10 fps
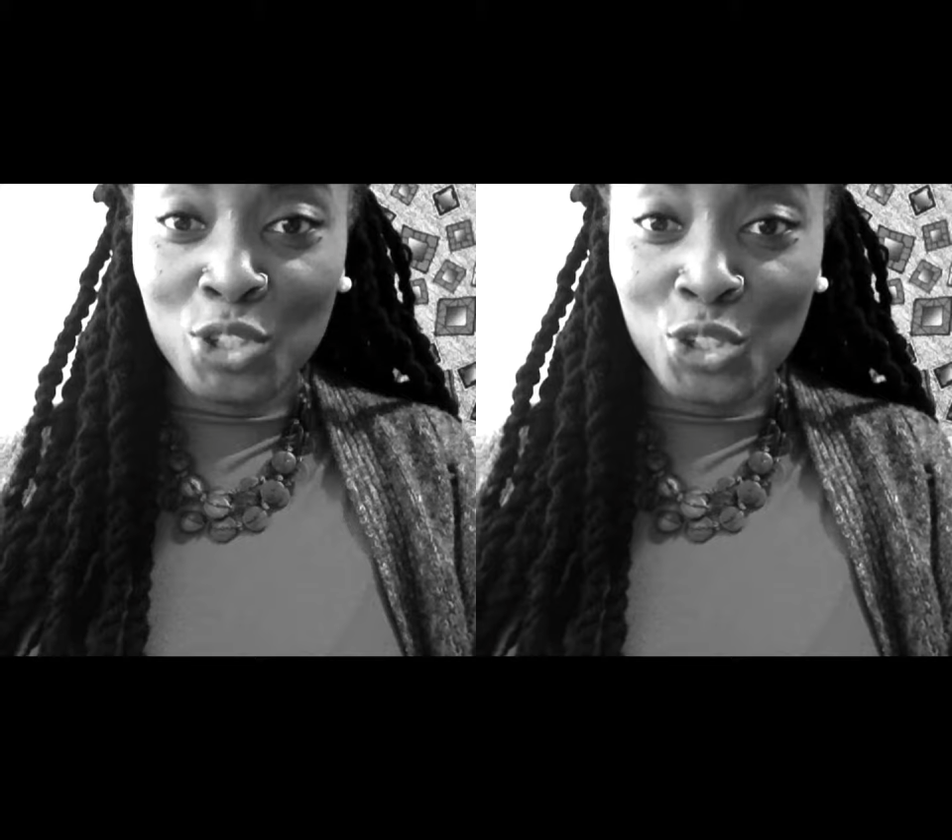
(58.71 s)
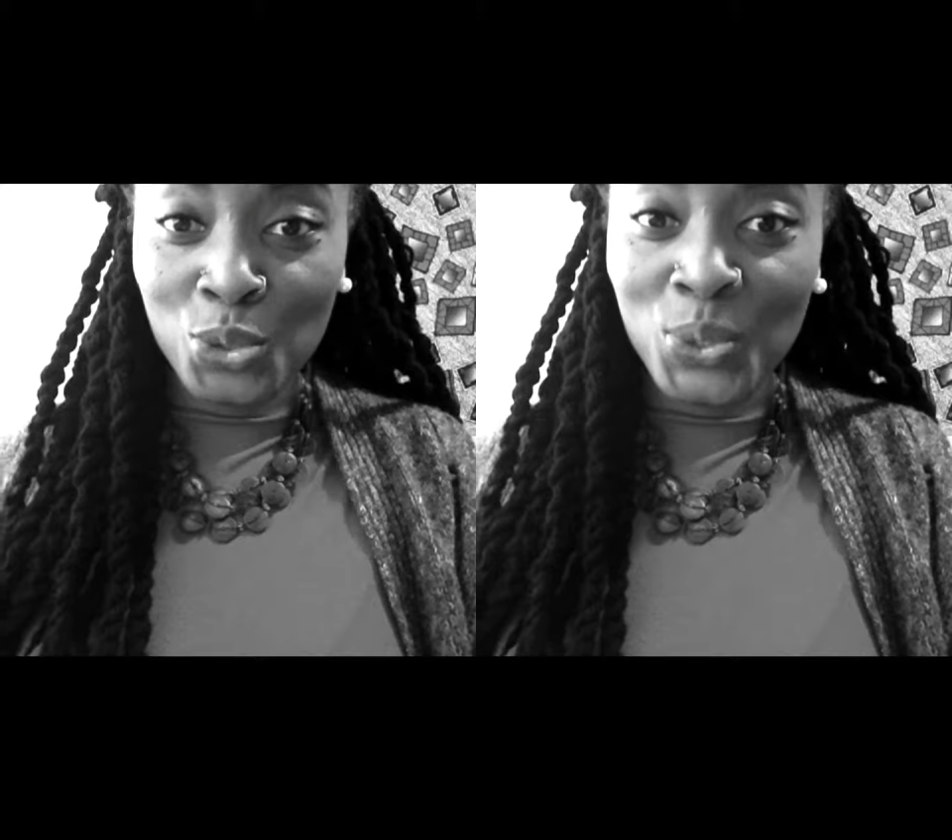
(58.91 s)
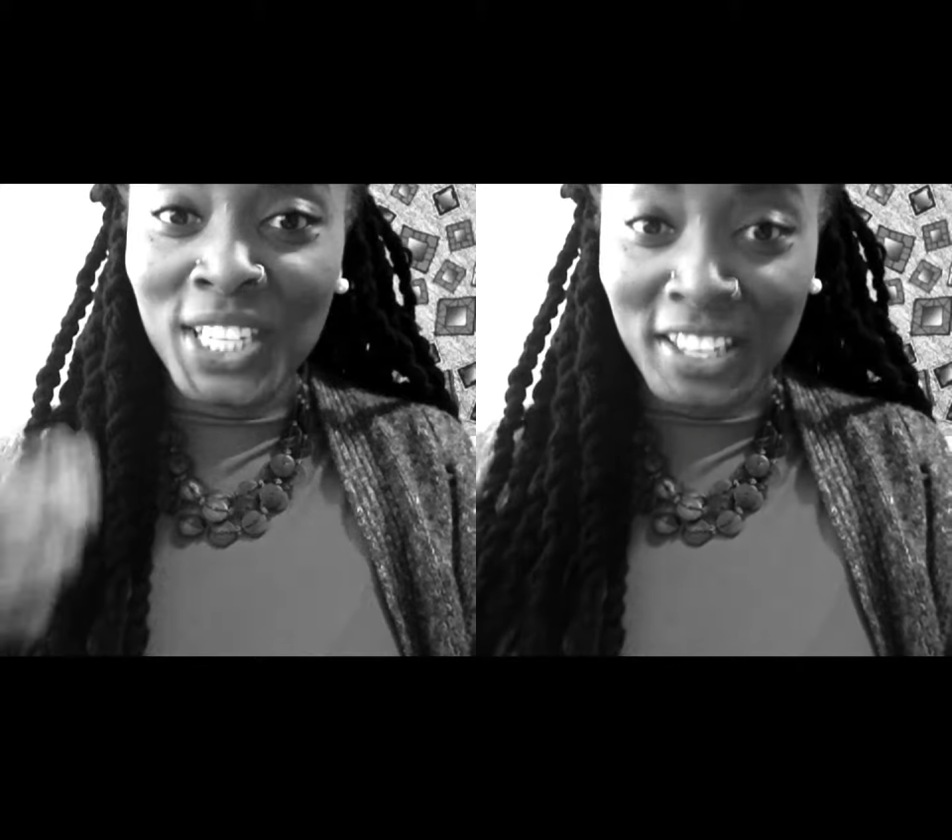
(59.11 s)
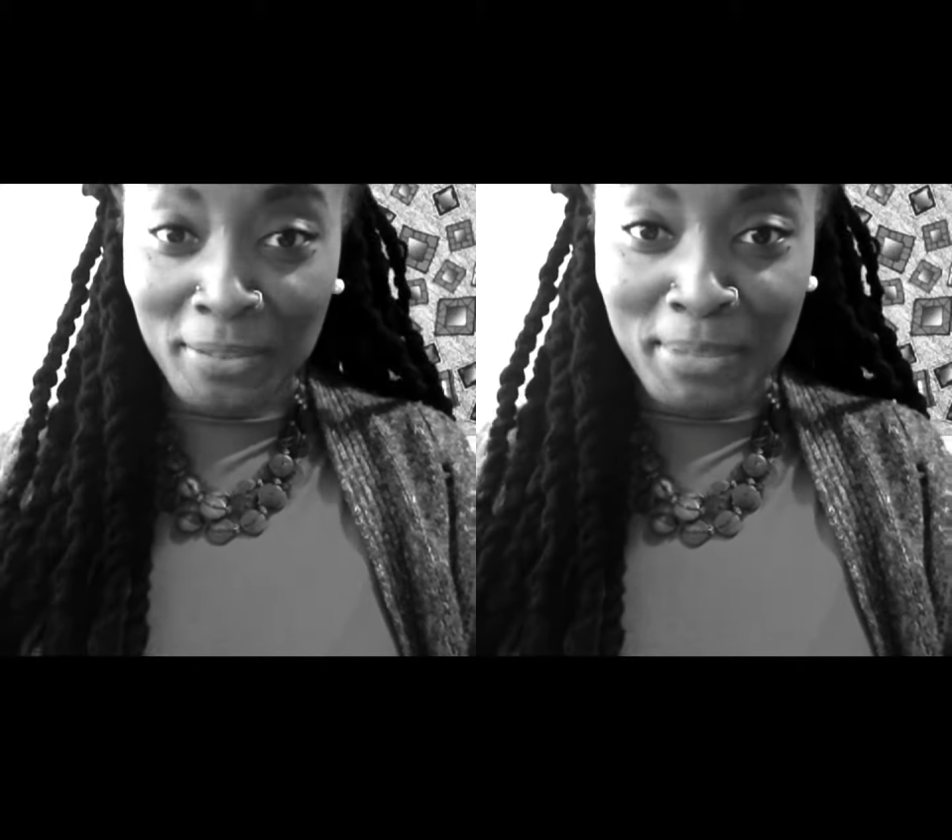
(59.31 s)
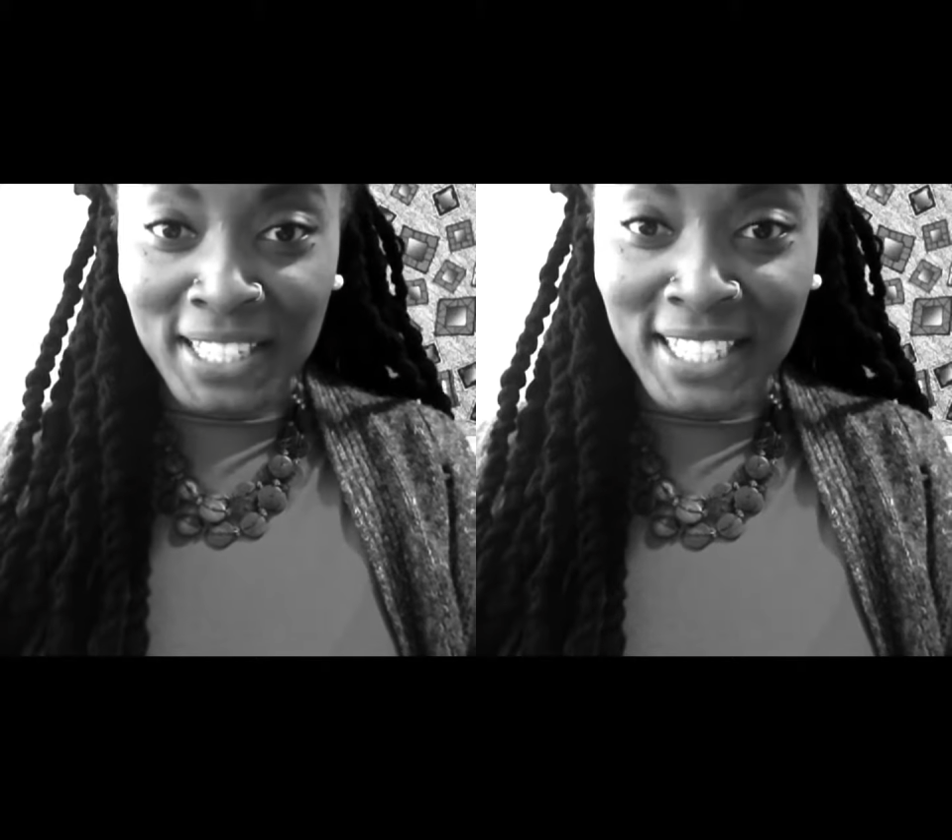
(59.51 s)
to
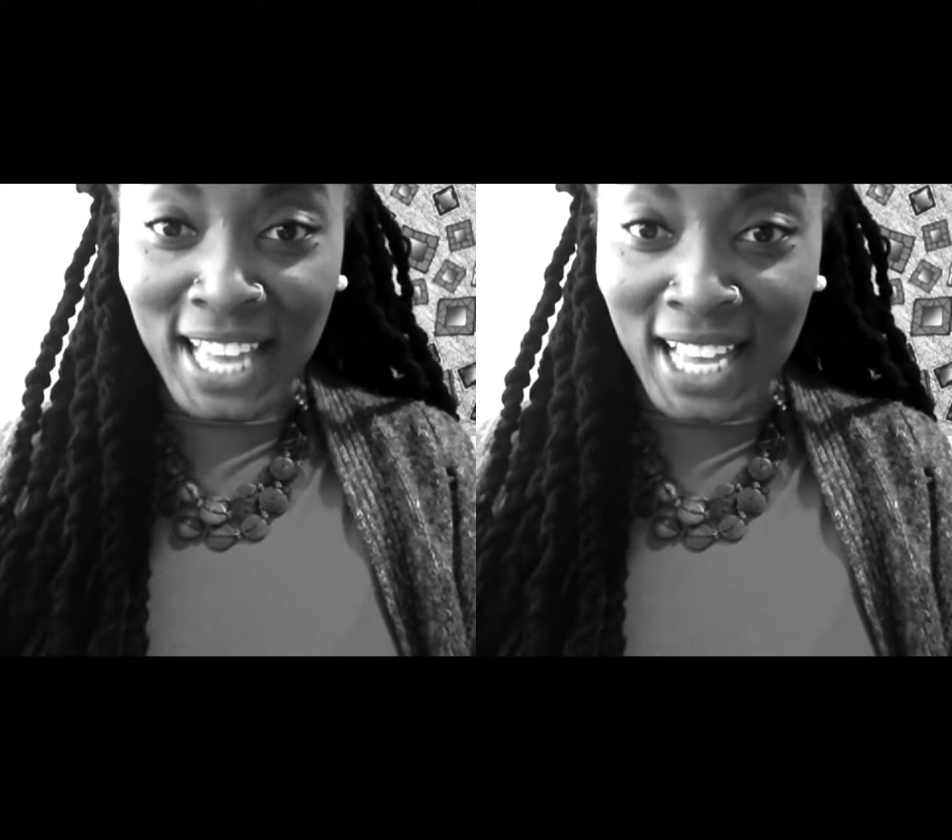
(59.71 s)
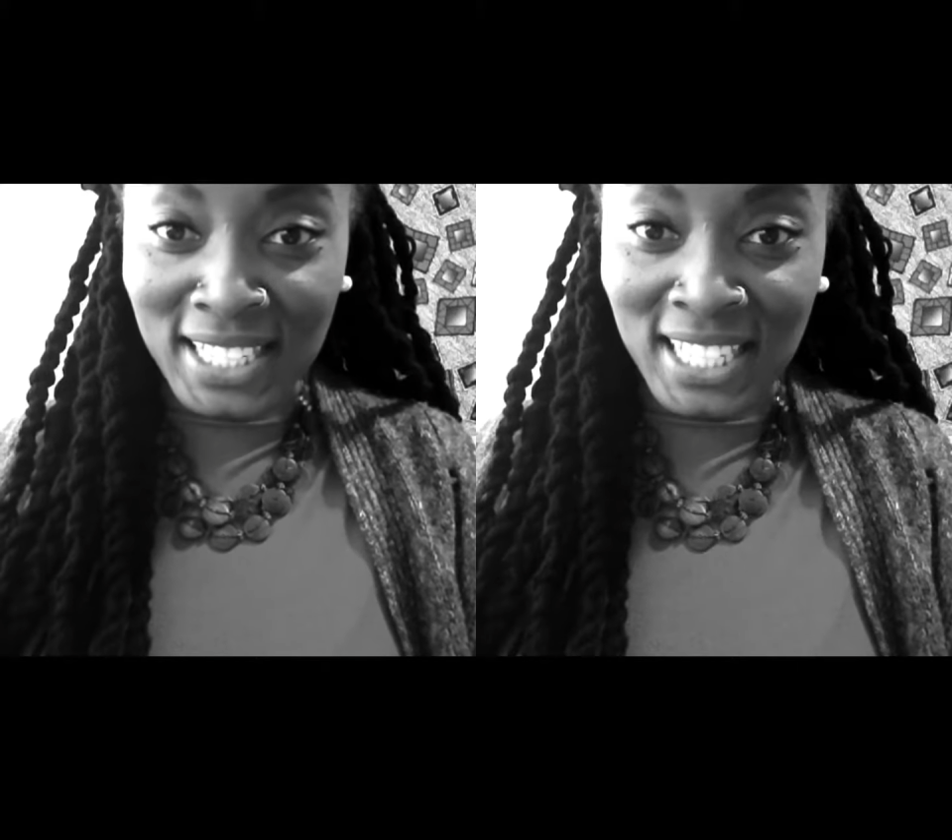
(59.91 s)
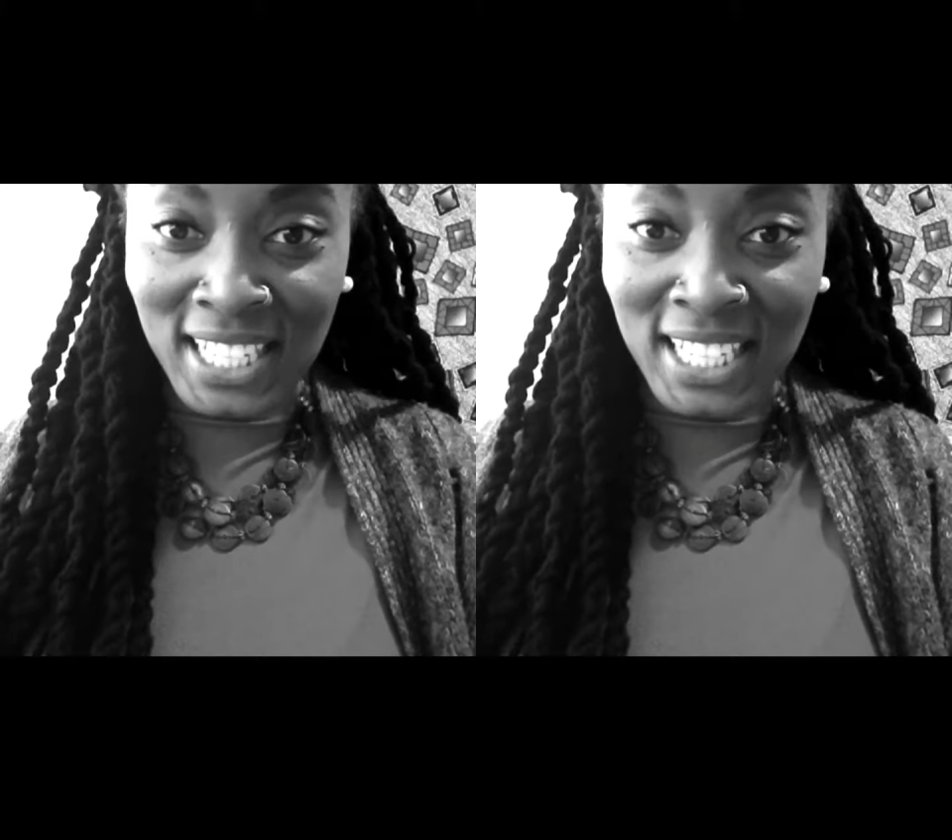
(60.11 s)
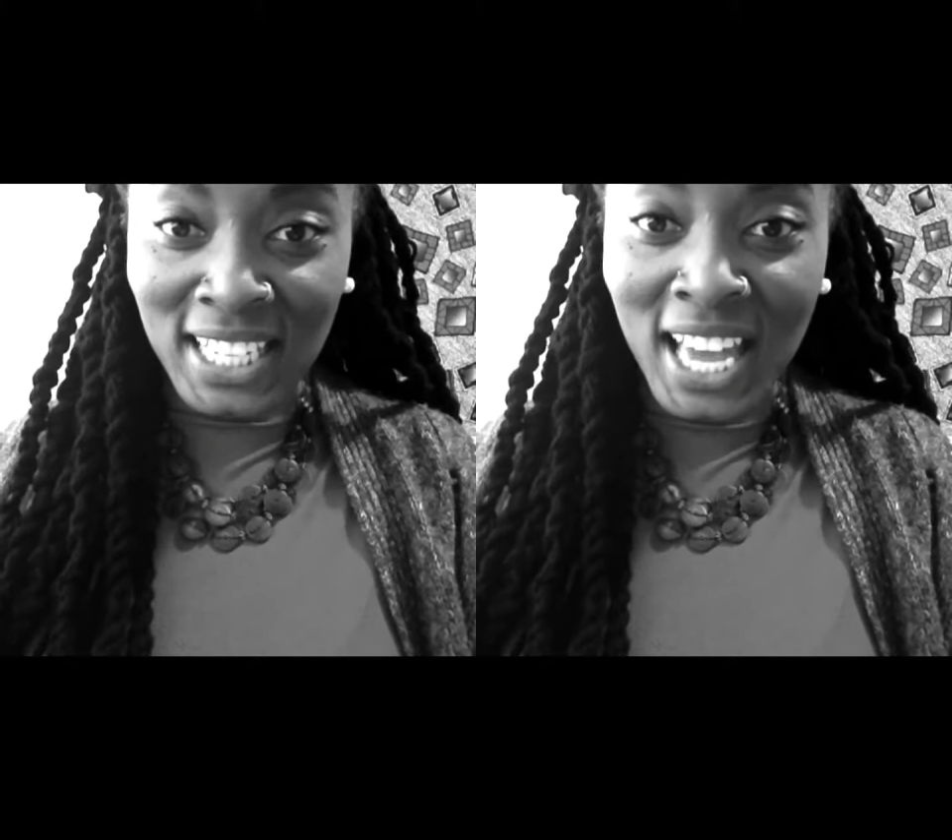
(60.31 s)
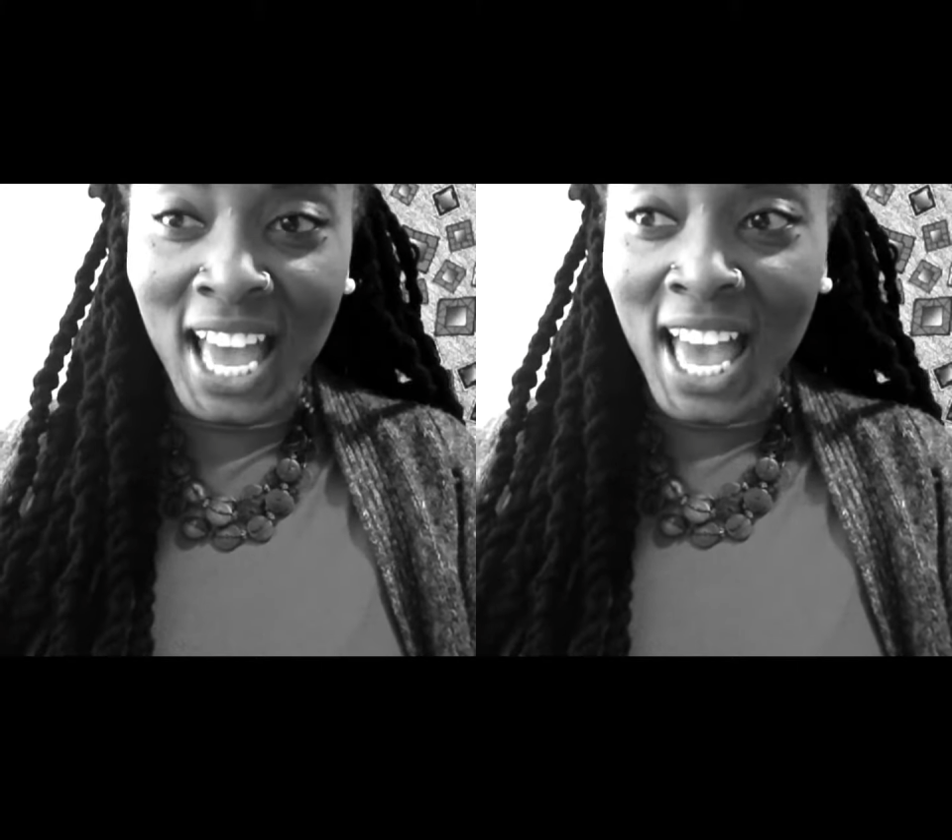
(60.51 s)
give me the X key,